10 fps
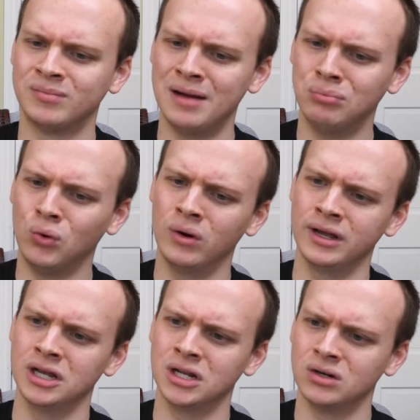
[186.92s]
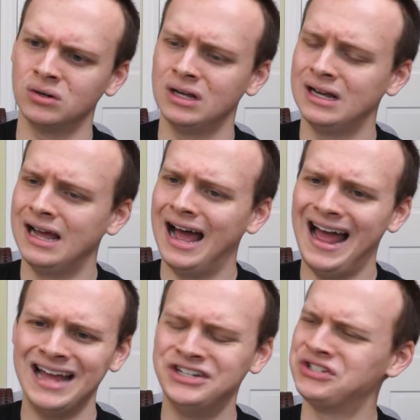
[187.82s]
my boy, you know?
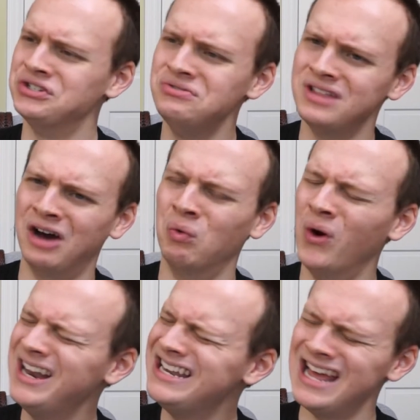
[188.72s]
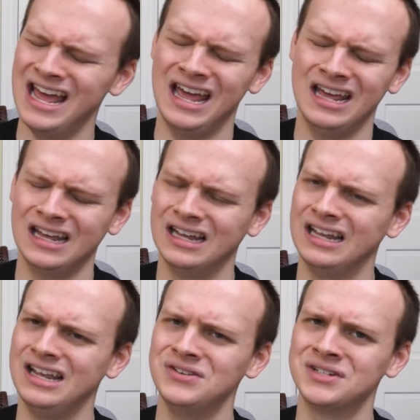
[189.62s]
I just knew that one day
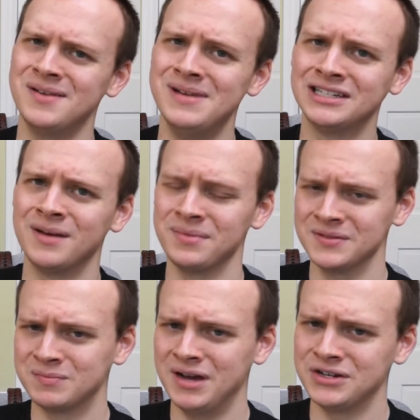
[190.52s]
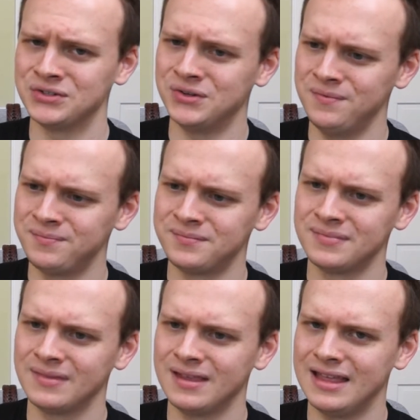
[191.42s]
he was gonna make something special.
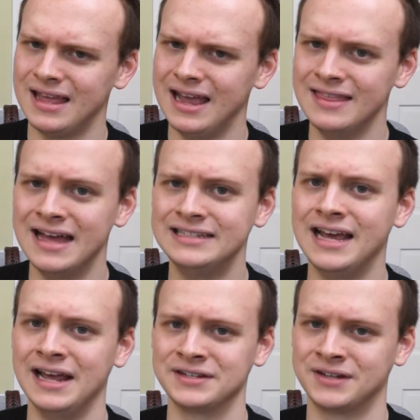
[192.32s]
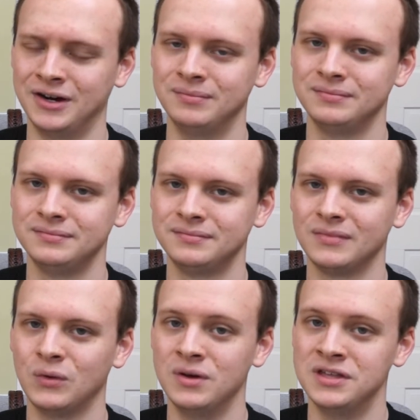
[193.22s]
And that day has come
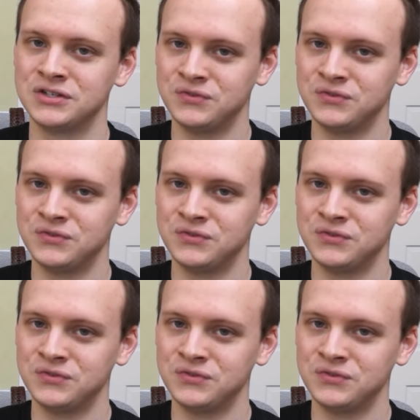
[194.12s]
with his